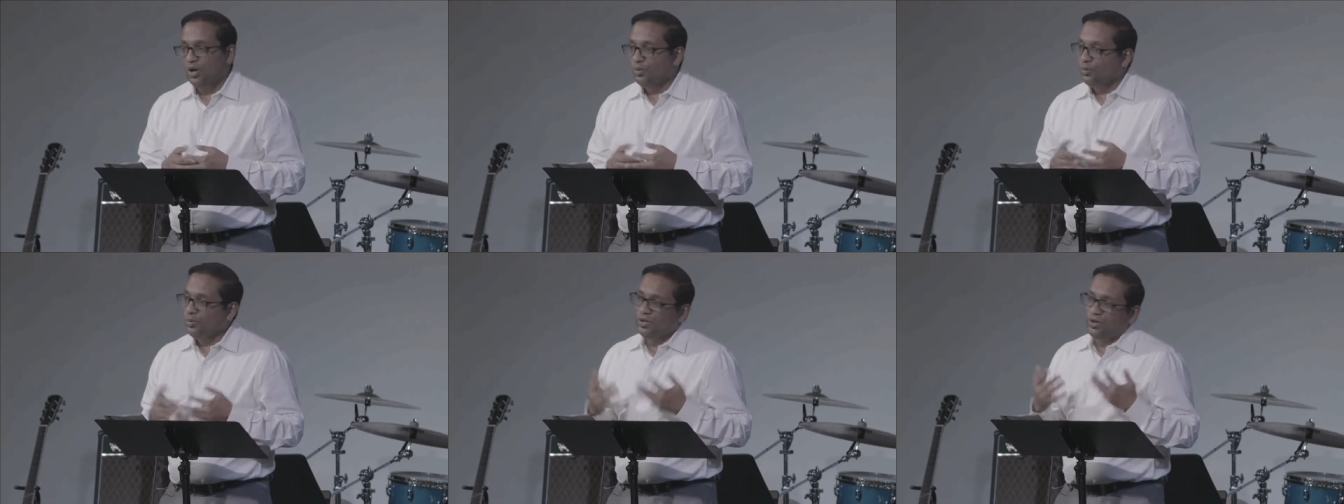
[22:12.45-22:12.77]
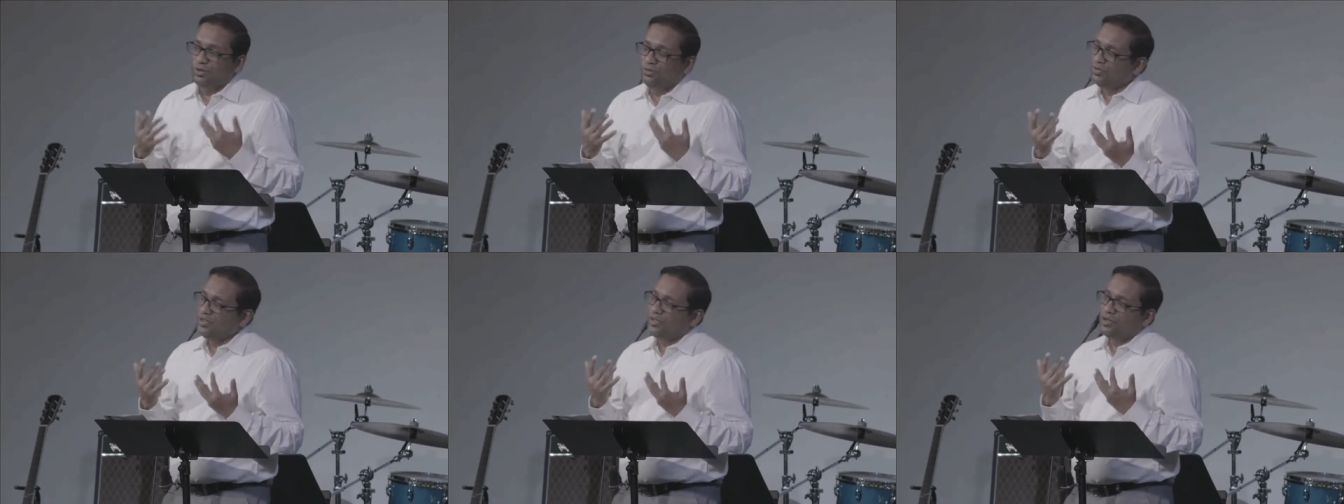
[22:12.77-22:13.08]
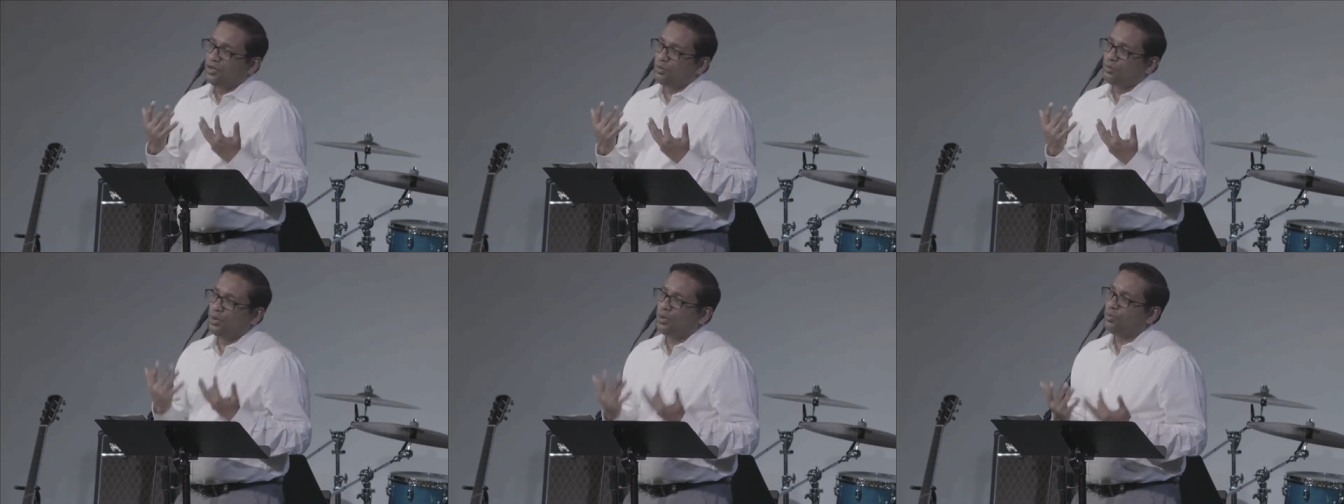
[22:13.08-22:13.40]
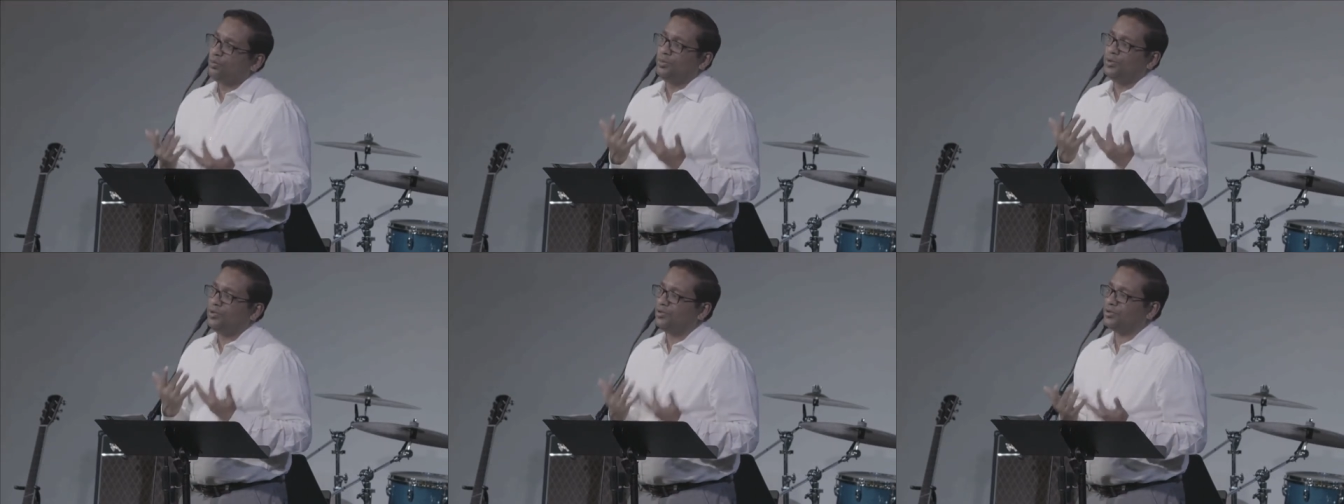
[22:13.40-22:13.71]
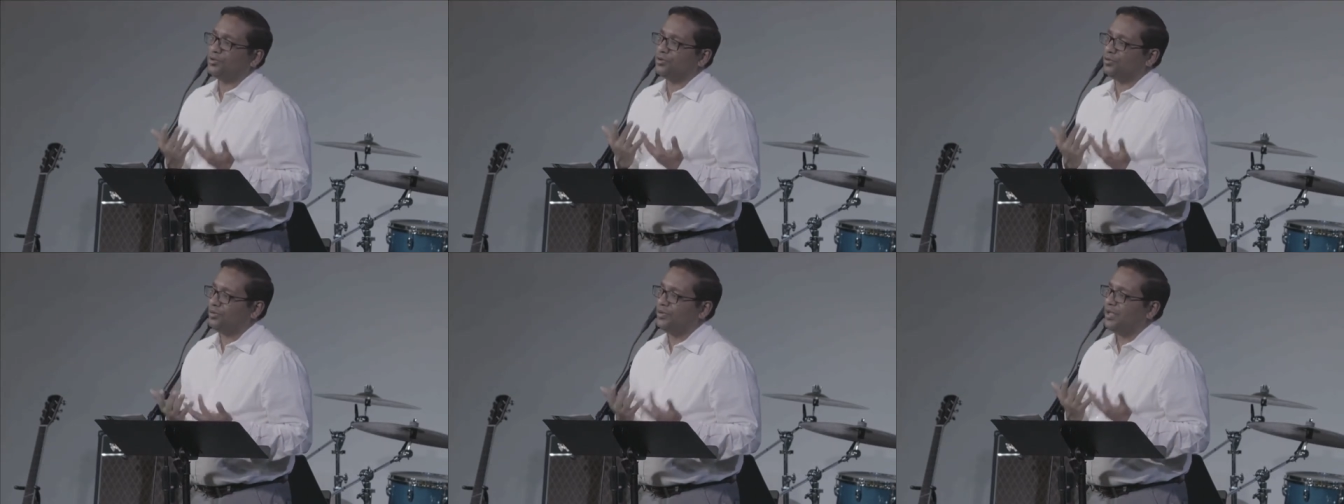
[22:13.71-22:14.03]
We only know what we are
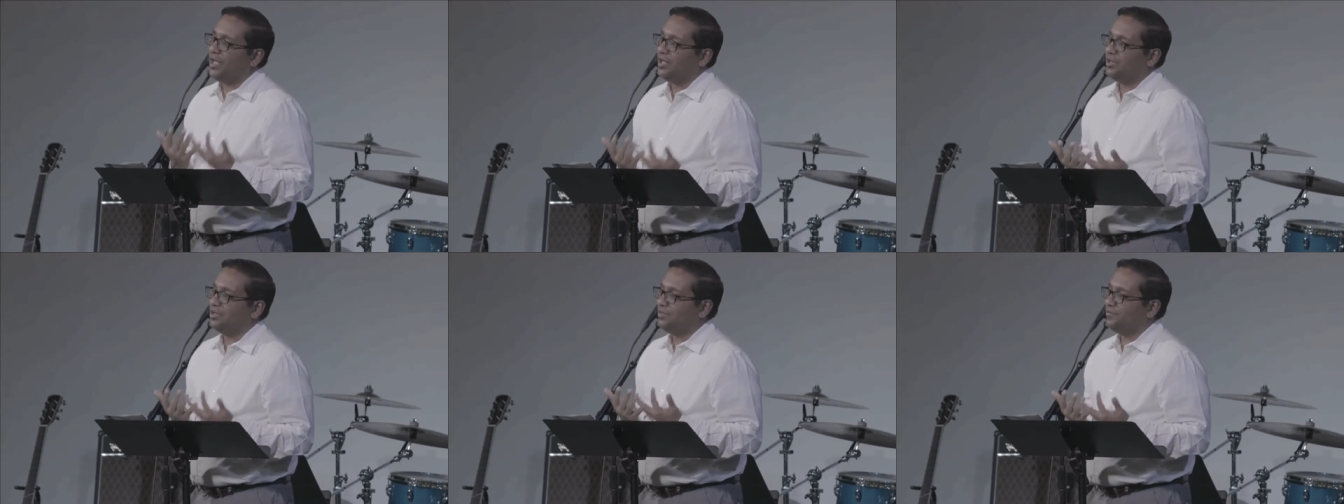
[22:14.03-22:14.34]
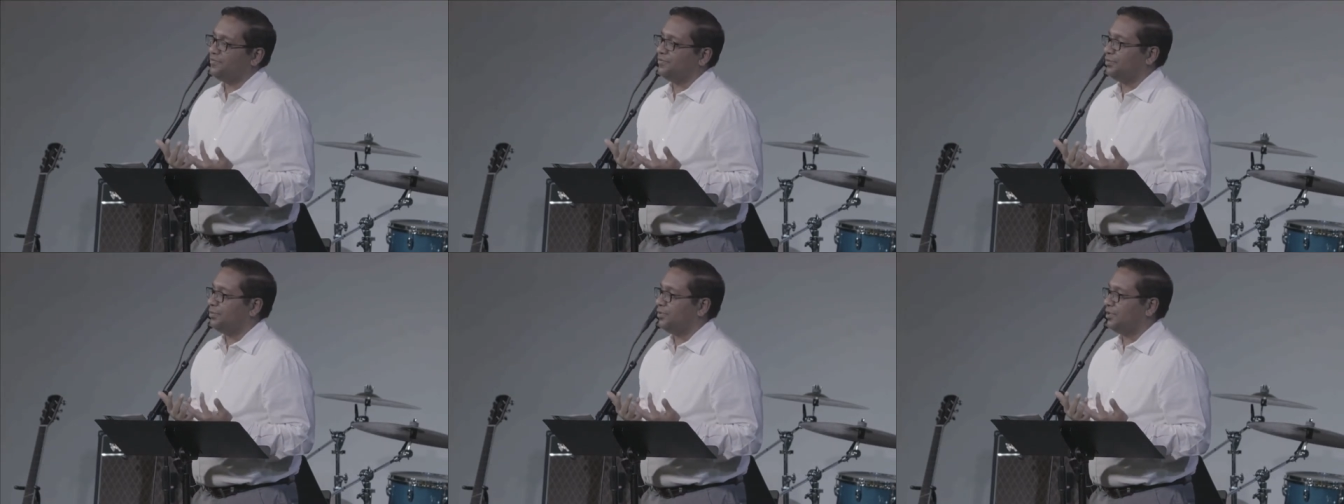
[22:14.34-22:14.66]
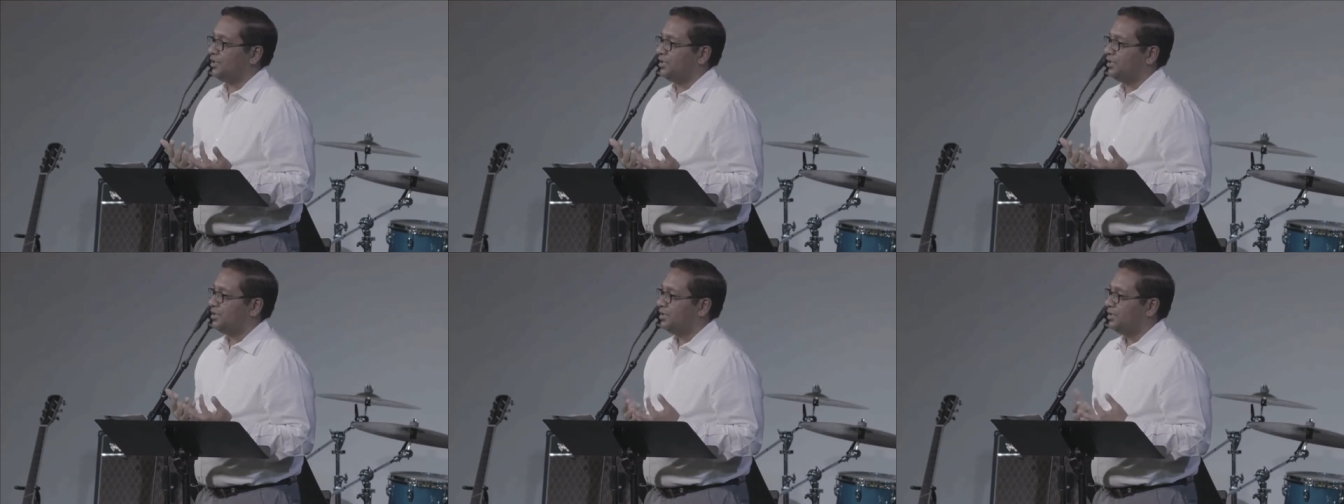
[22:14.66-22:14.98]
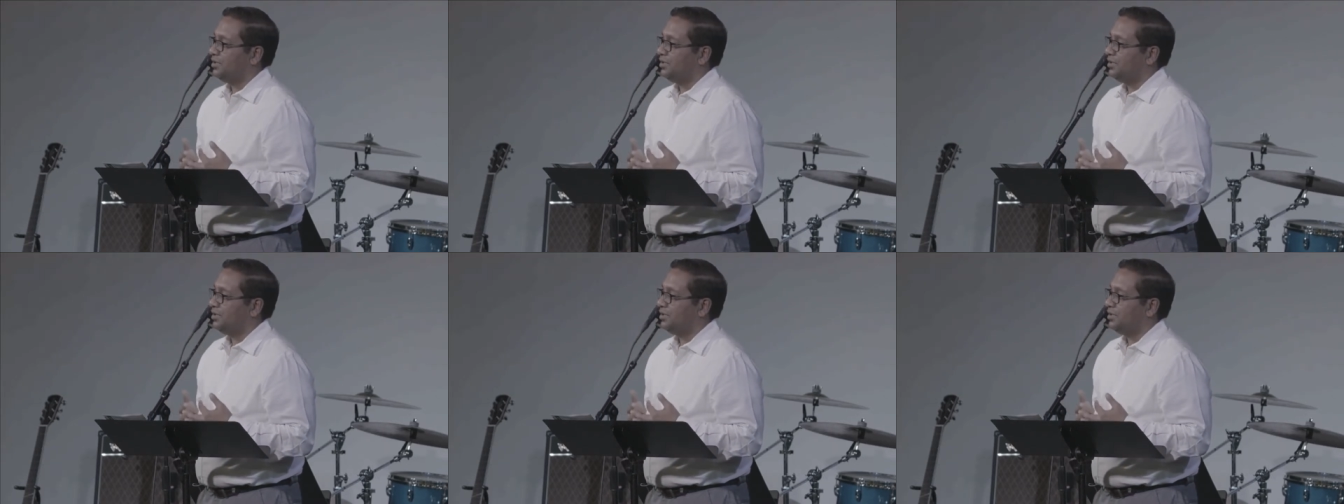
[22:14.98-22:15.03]
created for